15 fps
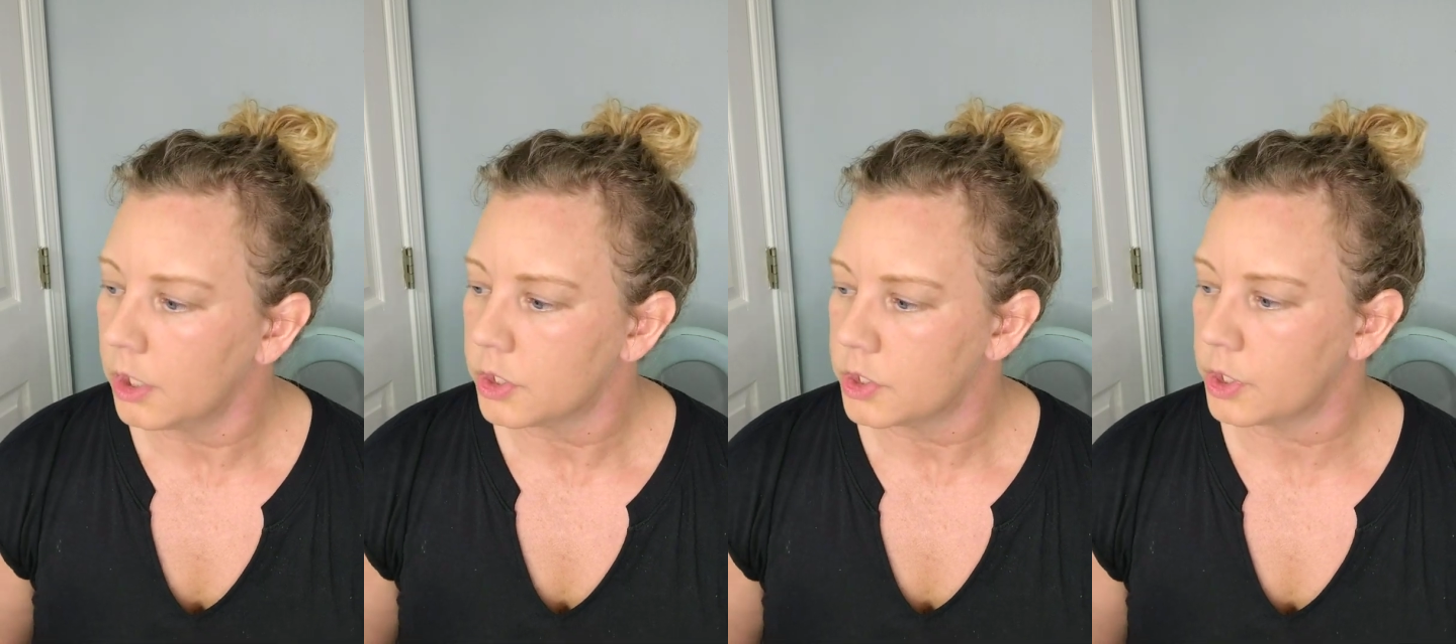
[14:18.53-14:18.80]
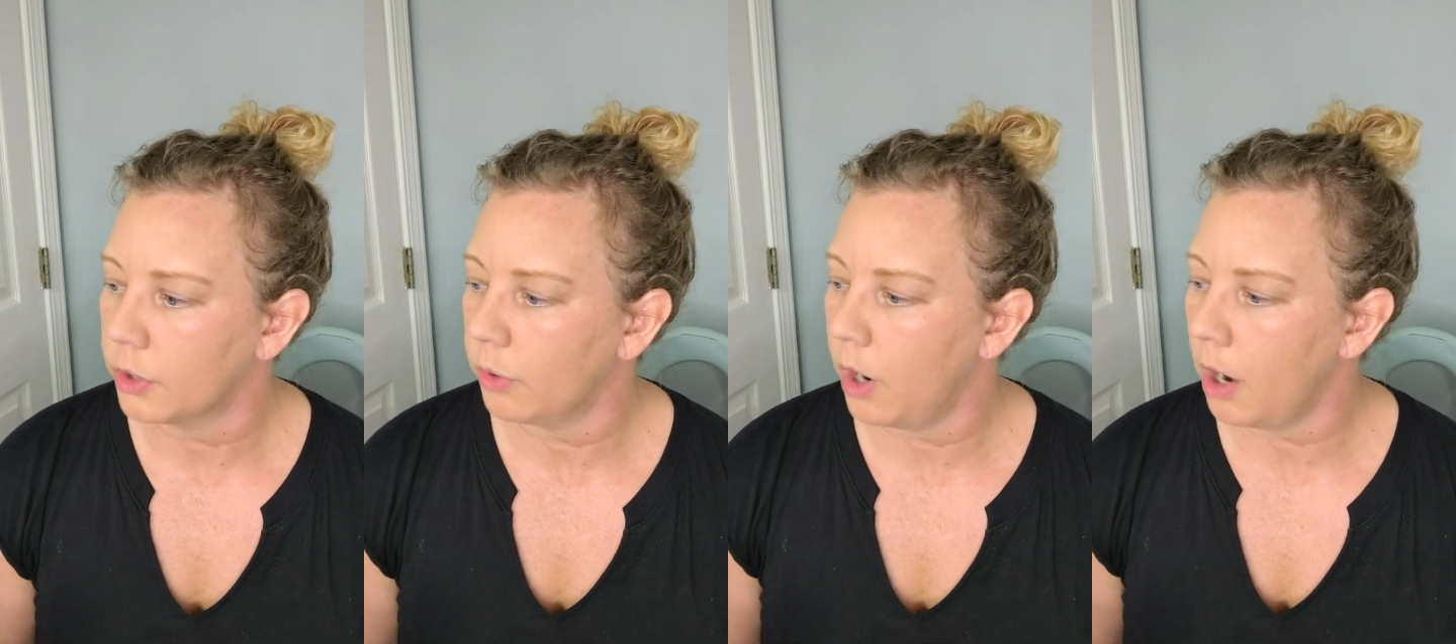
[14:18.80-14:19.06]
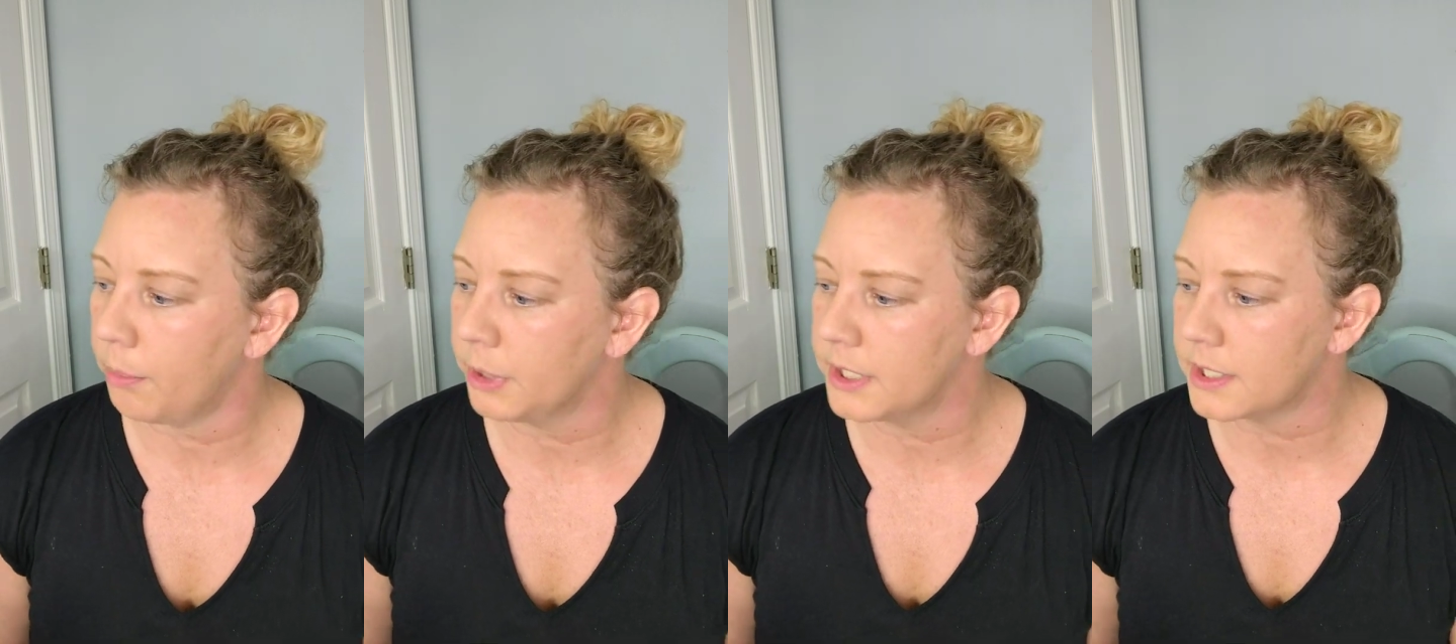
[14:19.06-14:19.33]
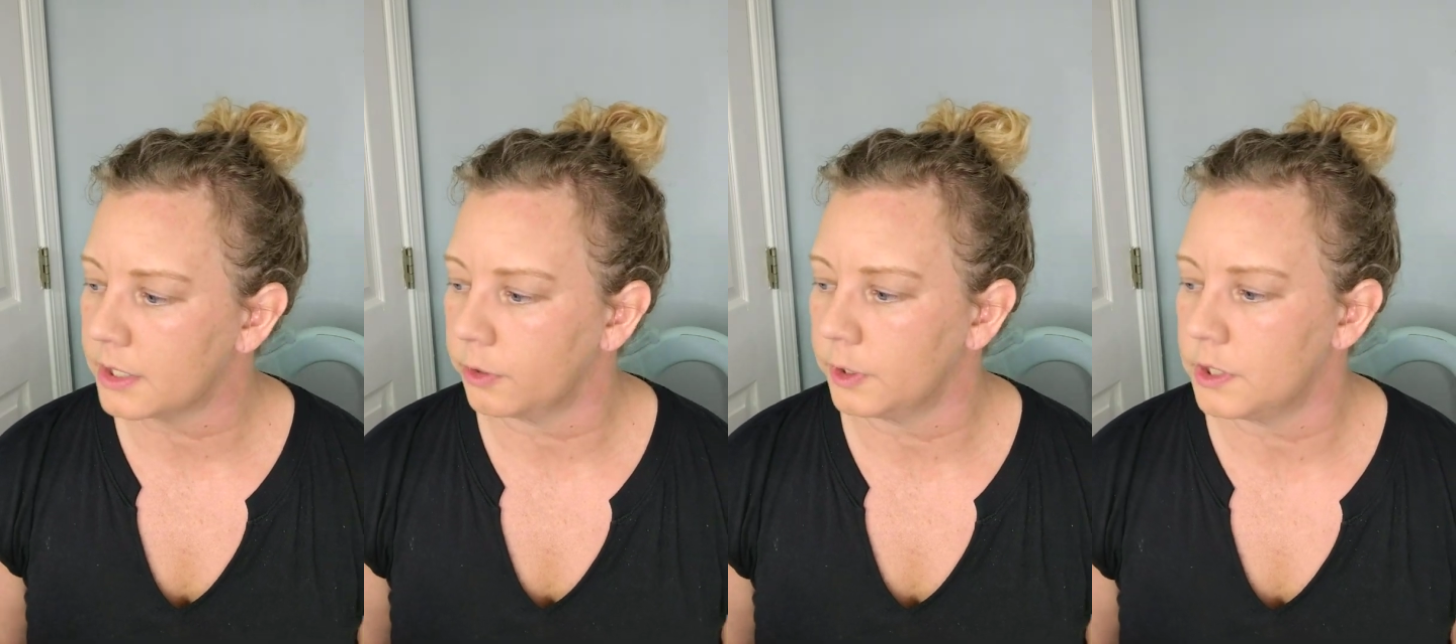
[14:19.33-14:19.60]
So
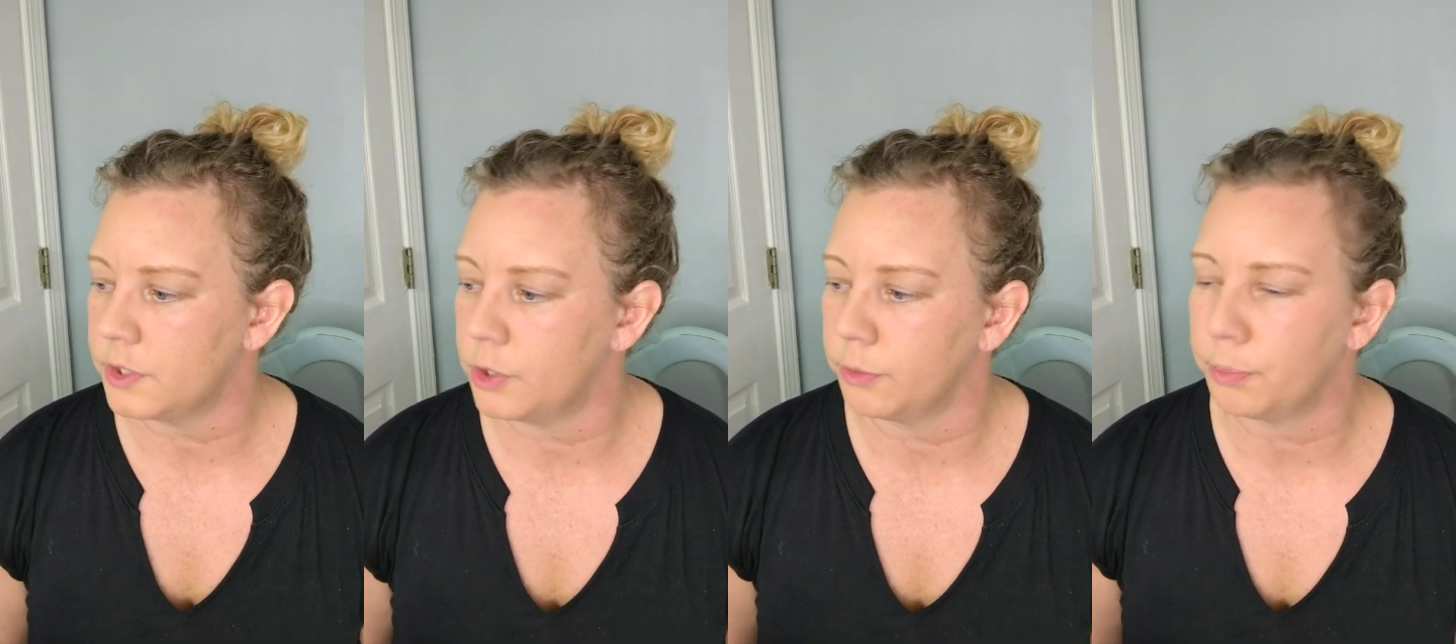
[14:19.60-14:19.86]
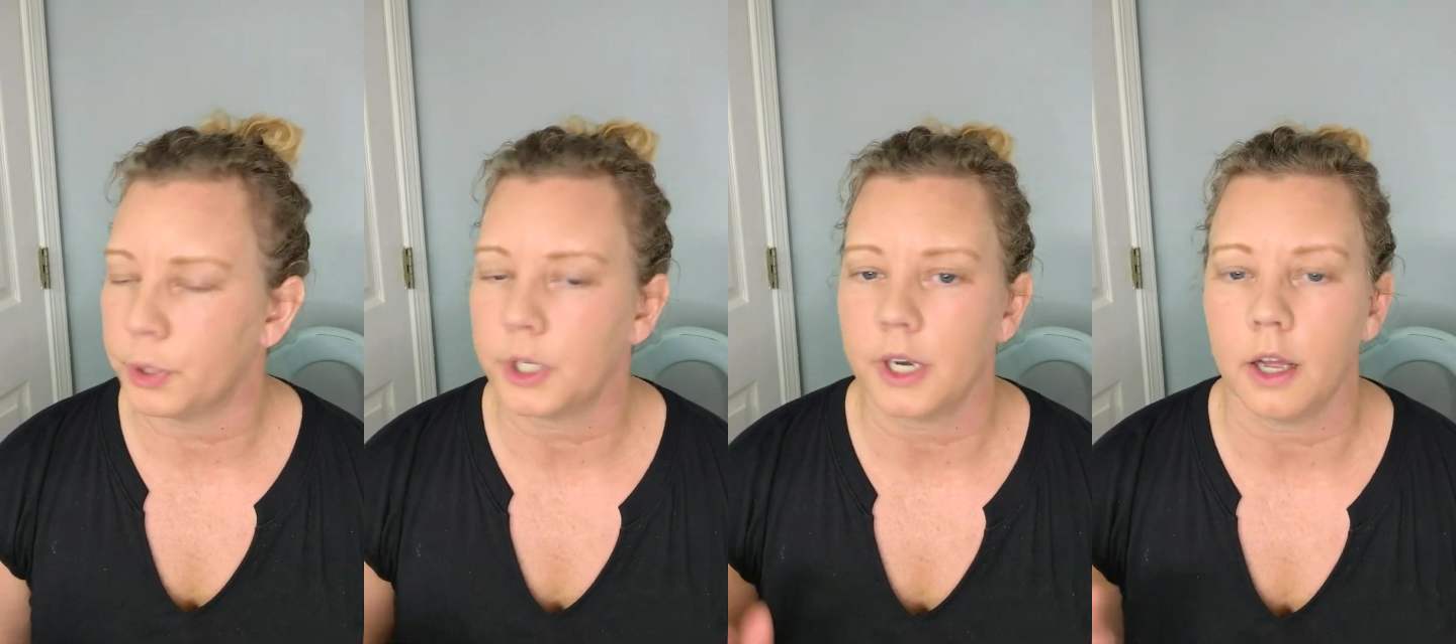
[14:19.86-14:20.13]
Aubrey's going to put